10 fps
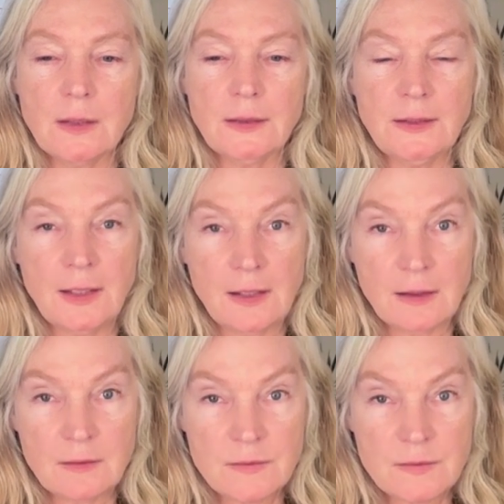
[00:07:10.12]

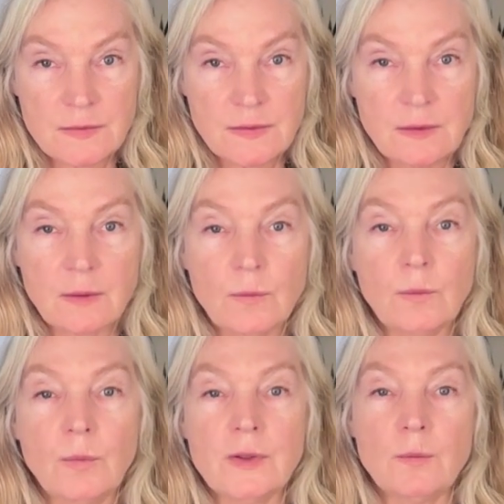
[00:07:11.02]
yes,
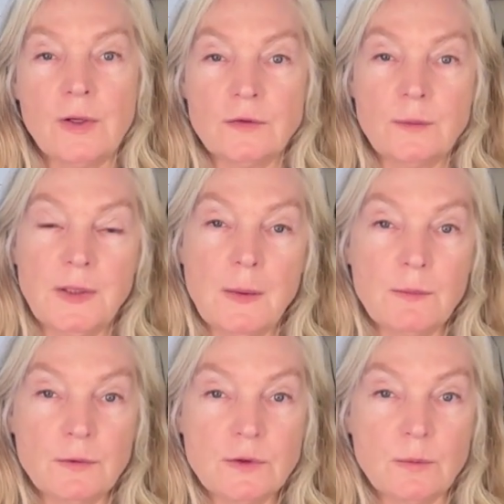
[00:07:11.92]
we want to be
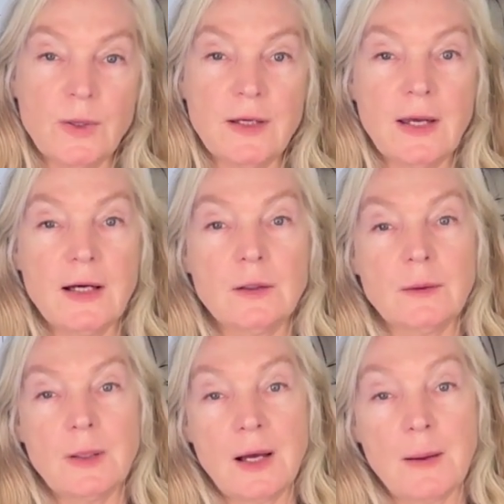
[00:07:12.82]
able to wake
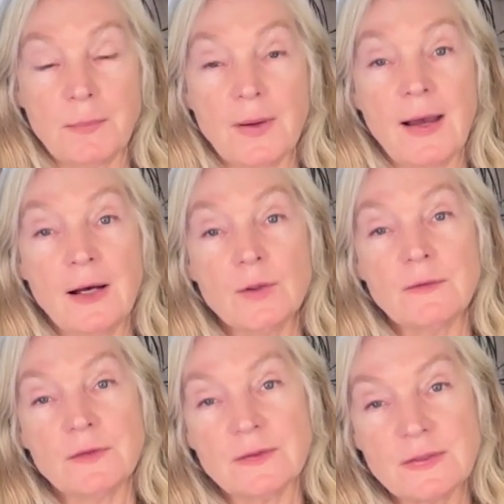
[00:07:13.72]
up out
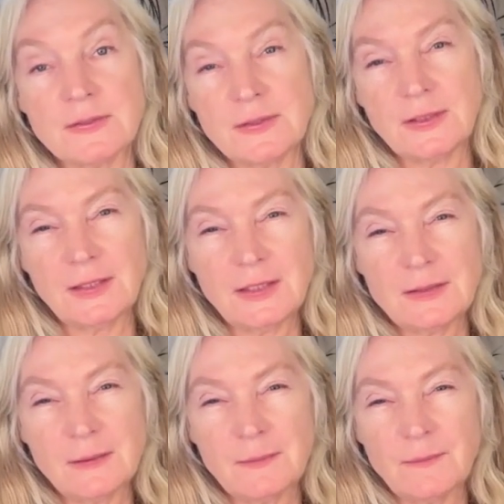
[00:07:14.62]
of the
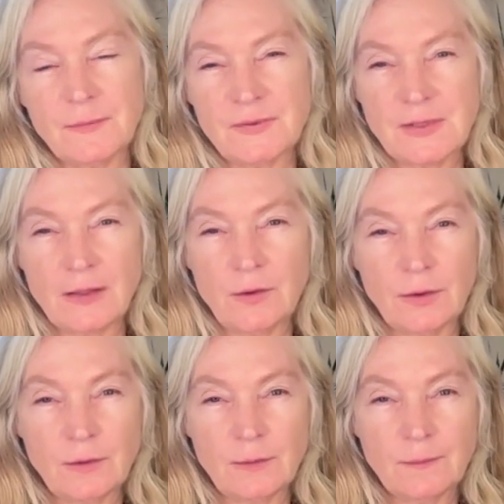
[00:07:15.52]
sticky
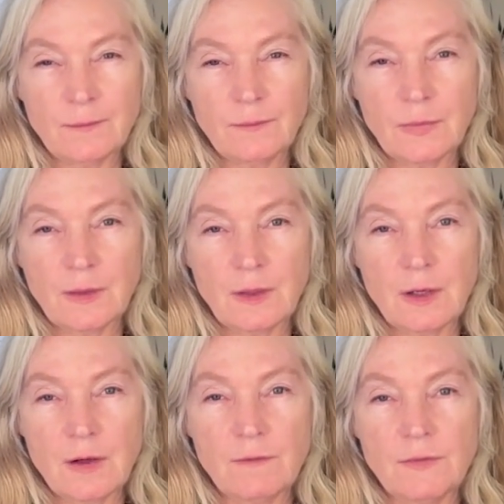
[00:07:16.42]
center
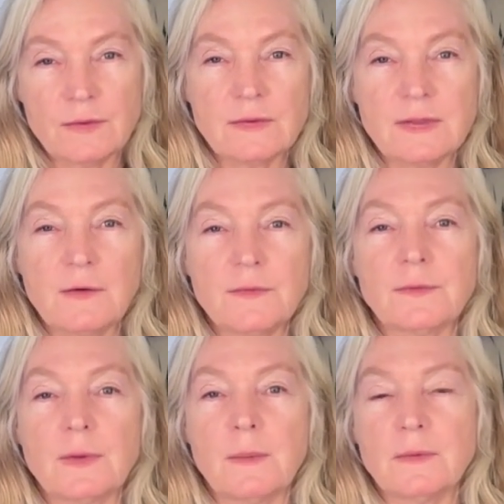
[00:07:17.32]
of the
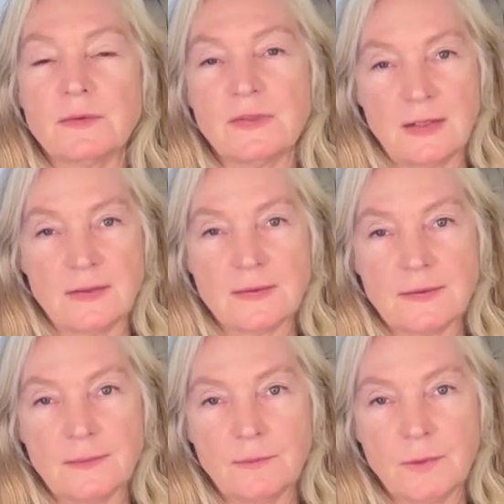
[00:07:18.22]
self
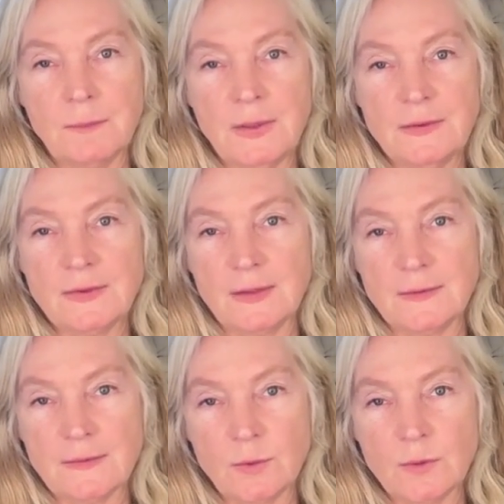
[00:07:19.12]
sense, the me
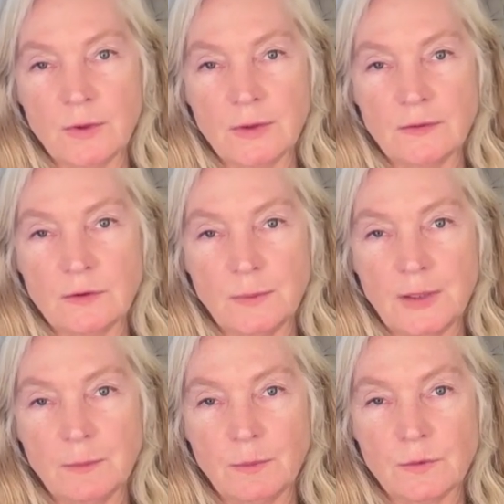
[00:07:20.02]
sense. We want it to be
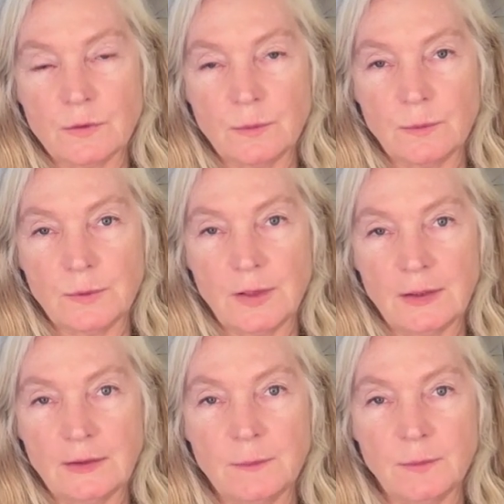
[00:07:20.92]
able to
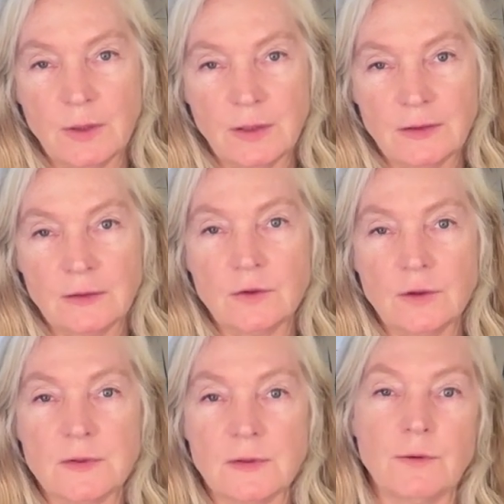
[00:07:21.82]
get liberated in
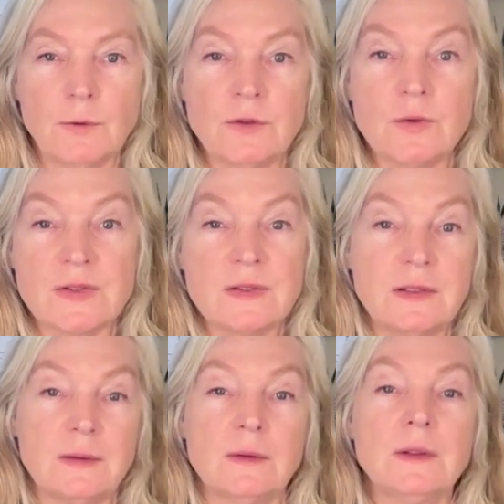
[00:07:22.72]
terms of if you're
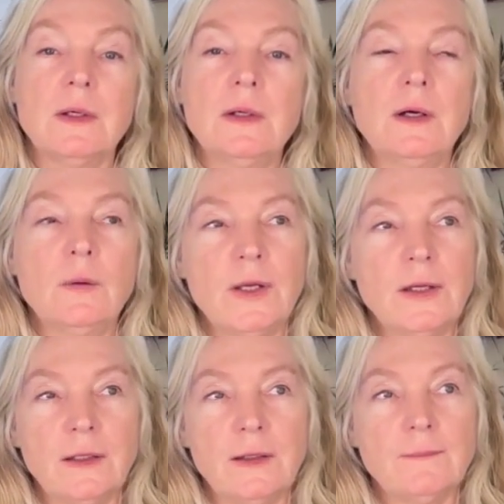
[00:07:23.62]
interested in
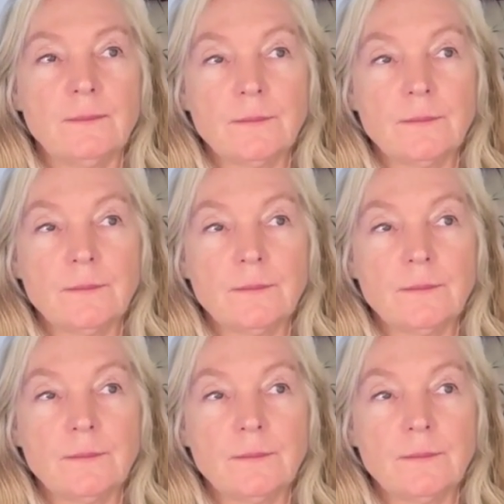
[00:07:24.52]
awakening,